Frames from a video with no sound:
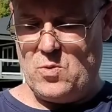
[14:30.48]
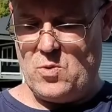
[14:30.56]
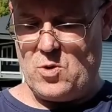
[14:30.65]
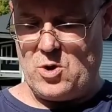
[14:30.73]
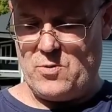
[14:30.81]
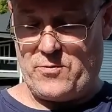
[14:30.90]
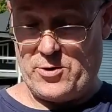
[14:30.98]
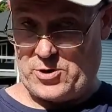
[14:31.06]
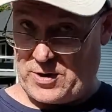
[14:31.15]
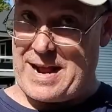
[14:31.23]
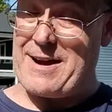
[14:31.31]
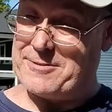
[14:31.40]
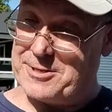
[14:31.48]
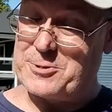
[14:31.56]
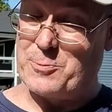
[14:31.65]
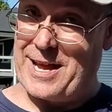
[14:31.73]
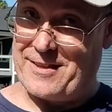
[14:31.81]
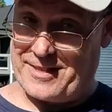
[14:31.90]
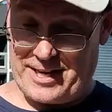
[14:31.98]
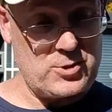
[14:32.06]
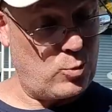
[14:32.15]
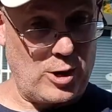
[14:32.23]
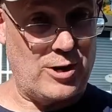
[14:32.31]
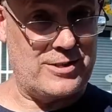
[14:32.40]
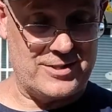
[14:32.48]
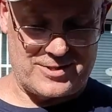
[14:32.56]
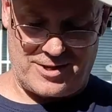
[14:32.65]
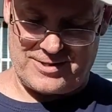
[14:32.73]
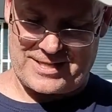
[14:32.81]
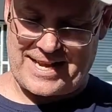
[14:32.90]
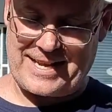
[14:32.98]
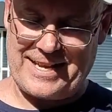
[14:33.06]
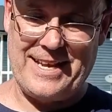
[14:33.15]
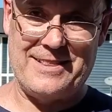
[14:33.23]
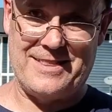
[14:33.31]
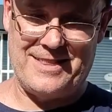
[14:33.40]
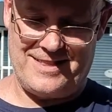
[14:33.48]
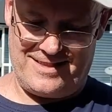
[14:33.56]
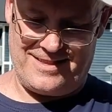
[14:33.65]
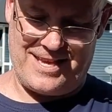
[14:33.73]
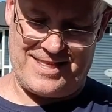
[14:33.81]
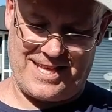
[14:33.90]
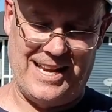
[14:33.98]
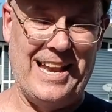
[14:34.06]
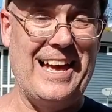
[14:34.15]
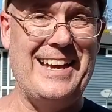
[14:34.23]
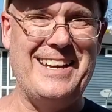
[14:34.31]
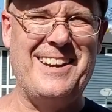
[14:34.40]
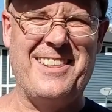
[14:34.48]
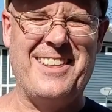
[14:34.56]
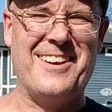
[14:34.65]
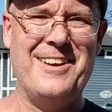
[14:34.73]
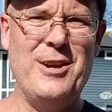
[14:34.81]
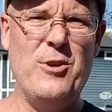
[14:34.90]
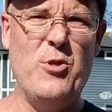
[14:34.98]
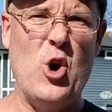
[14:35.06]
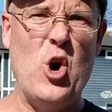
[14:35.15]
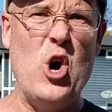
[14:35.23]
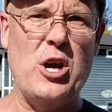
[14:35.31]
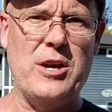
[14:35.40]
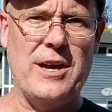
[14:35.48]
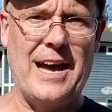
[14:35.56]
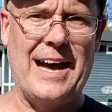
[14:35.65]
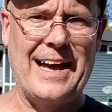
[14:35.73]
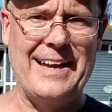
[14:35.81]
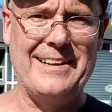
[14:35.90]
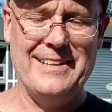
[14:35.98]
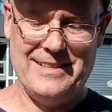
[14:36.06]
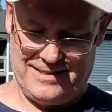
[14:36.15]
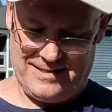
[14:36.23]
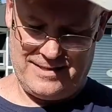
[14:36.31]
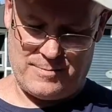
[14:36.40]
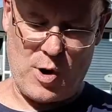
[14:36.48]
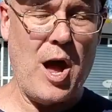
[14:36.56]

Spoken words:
for trout as well, and it's worked as long as I can get the line into the hook eye. The problem with